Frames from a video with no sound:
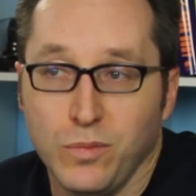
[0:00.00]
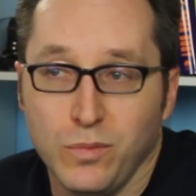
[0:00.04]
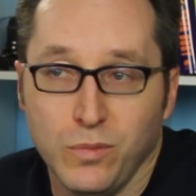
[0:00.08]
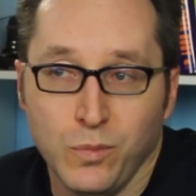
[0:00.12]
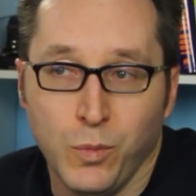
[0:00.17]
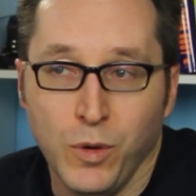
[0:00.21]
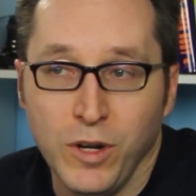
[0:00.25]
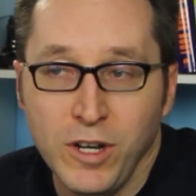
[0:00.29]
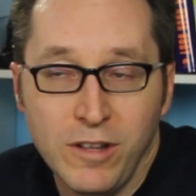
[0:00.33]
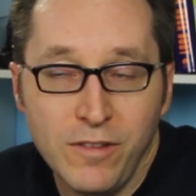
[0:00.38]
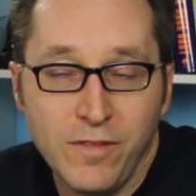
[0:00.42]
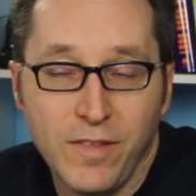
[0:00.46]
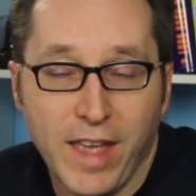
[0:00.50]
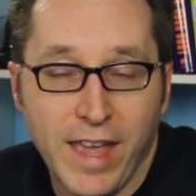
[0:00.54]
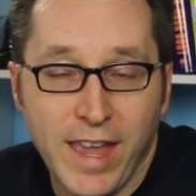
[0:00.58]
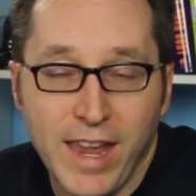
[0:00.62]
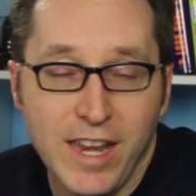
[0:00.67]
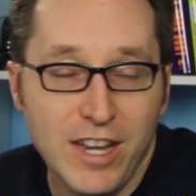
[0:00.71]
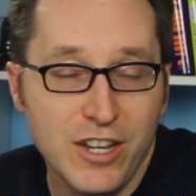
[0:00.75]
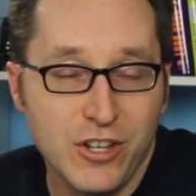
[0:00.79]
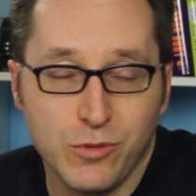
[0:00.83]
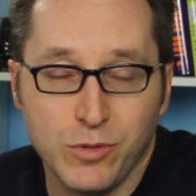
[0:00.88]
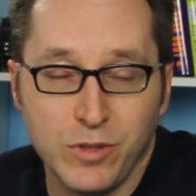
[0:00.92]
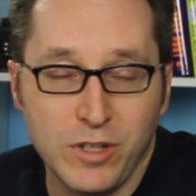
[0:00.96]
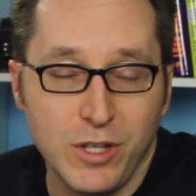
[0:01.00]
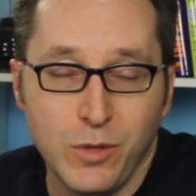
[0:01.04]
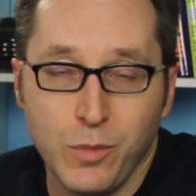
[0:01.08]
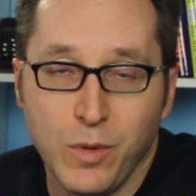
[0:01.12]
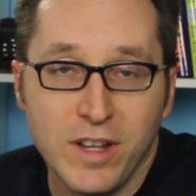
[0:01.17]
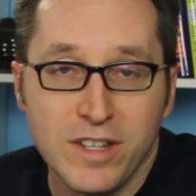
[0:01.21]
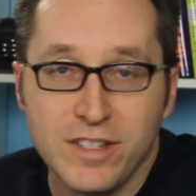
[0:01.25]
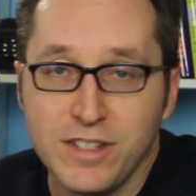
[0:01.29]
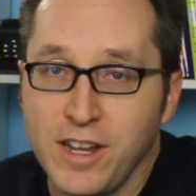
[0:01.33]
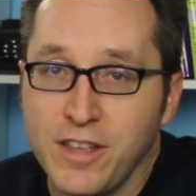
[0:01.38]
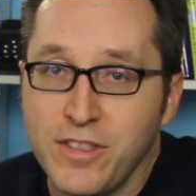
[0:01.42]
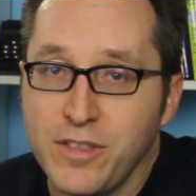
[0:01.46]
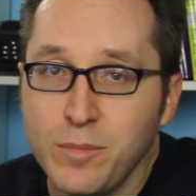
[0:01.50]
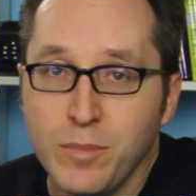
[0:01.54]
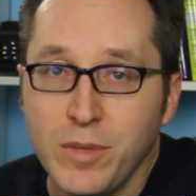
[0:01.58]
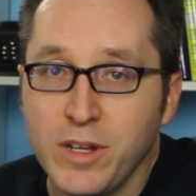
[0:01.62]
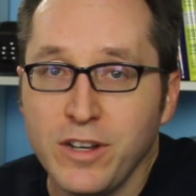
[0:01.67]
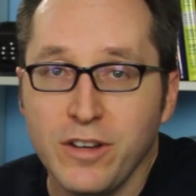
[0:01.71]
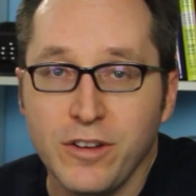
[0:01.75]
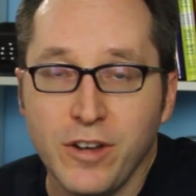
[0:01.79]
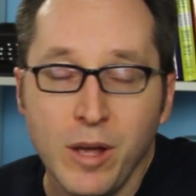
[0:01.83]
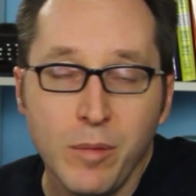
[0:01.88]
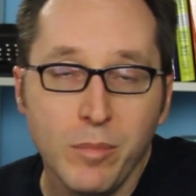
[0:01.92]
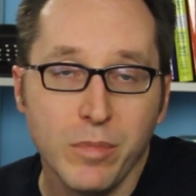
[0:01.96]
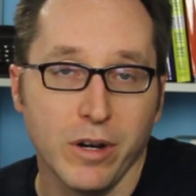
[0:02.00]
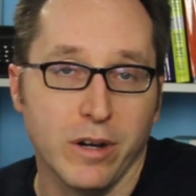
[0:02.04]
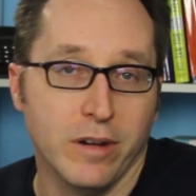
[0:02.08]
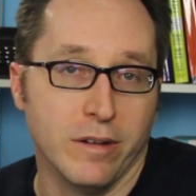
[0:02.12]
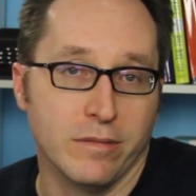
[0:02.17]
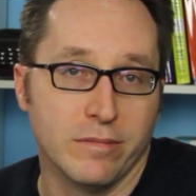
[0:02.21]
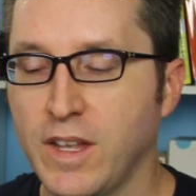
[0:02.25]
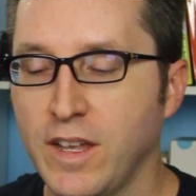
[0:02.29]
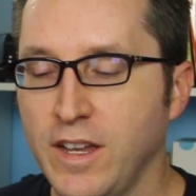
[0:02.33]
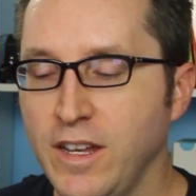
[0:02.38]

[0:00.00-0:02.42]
What if age really was nothing but a number?